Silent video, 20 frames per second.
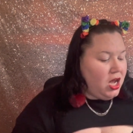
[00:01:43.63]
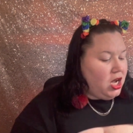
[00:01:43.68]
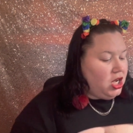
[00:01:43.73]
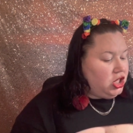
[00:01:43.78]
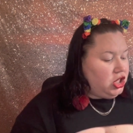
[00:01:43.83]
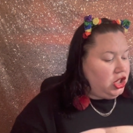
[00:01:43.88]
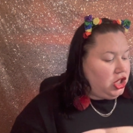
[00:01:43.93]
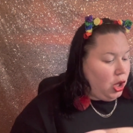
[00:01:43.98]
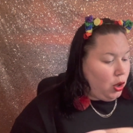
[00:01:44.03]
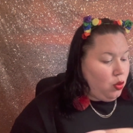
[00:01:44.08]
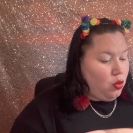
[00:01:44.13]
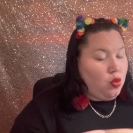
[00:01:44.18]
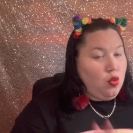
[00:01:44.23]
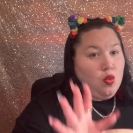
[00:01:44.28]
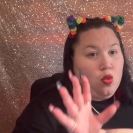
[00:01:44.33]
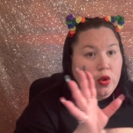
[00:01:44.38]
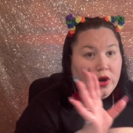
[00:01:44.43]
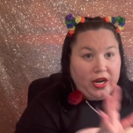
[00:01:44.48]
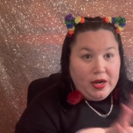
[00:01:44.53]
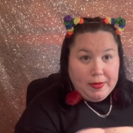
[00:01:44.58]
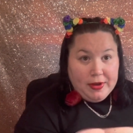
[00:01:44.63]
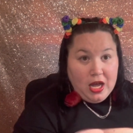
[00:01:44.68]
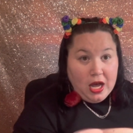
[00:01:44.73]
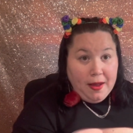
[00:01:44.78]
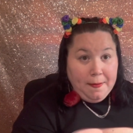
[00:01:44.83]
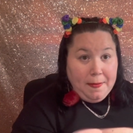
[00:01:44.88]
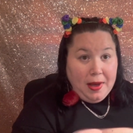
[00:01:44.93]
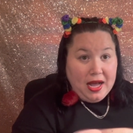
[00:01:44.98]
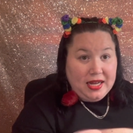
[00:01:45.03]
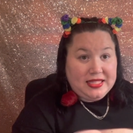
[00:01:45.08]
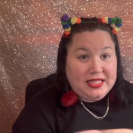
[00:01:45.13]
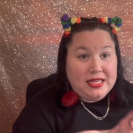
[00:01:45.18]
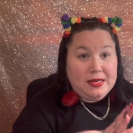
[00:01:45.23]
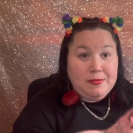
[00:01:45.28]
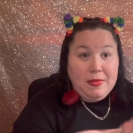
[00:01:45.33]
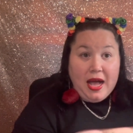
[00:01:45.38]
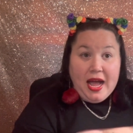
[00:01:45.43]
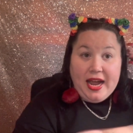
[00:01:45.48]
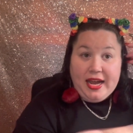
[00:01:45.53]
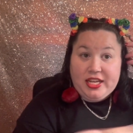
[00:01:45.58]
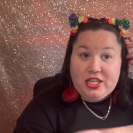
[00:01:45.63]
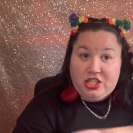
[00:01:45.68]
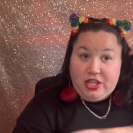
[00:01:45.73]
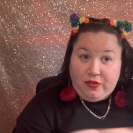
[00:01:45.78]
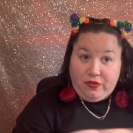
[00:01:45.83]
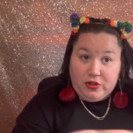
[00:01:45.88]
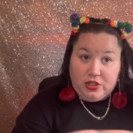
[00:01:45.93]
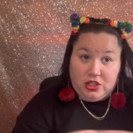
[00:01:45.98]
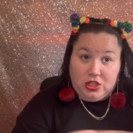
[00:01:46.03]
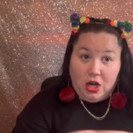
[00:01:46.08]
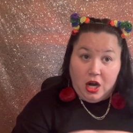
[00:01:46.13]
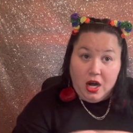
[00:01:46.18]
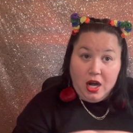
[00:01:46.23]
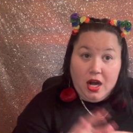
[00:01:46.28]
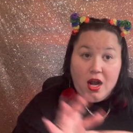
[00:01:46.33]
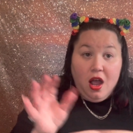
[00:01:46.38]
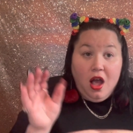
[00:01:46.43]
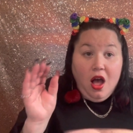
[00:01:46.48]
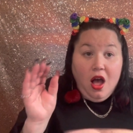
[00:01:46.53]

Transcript: So we're gonna be unboxing my Jeffree Star